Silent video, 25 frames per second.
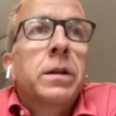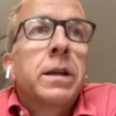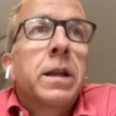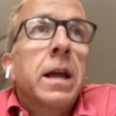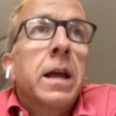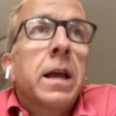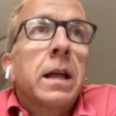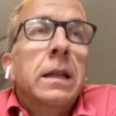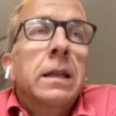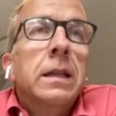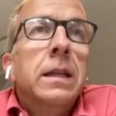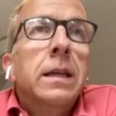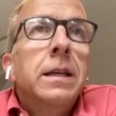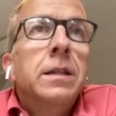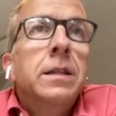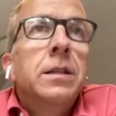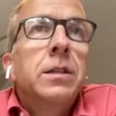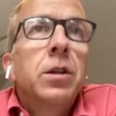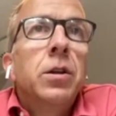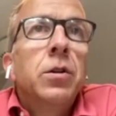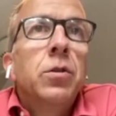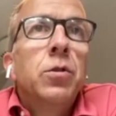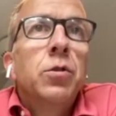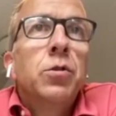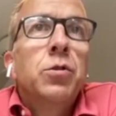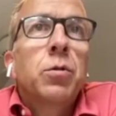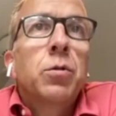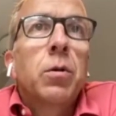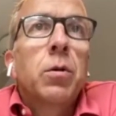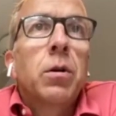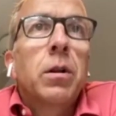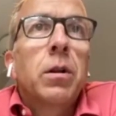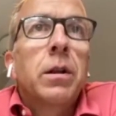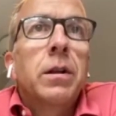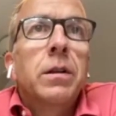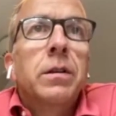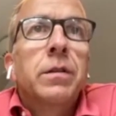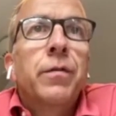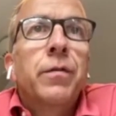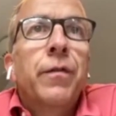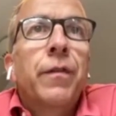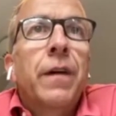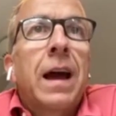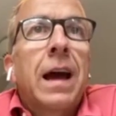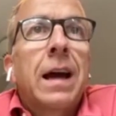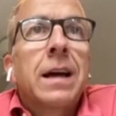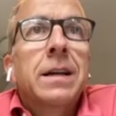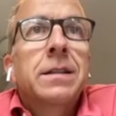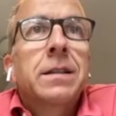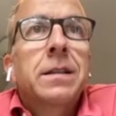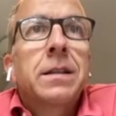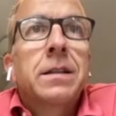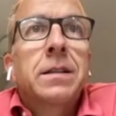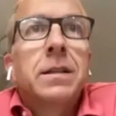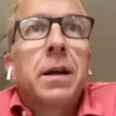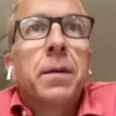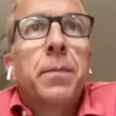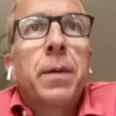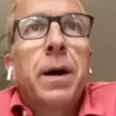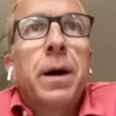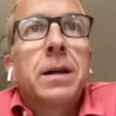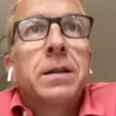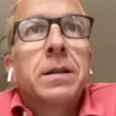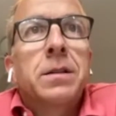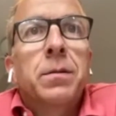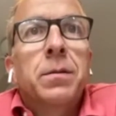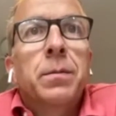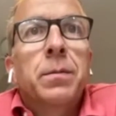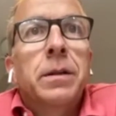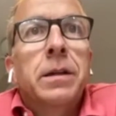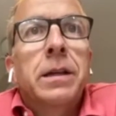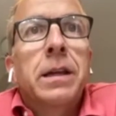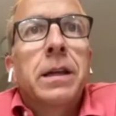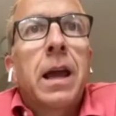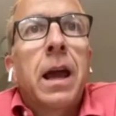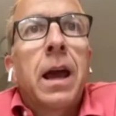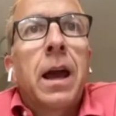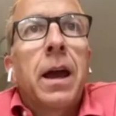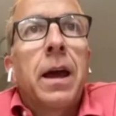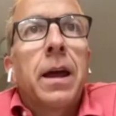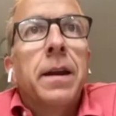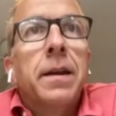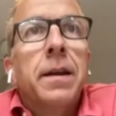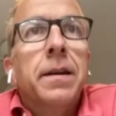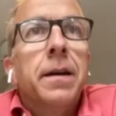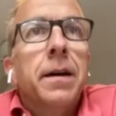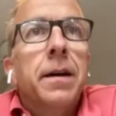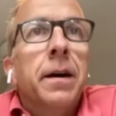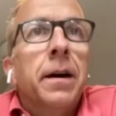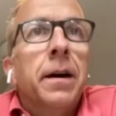least to neutral as fast as they possibly can.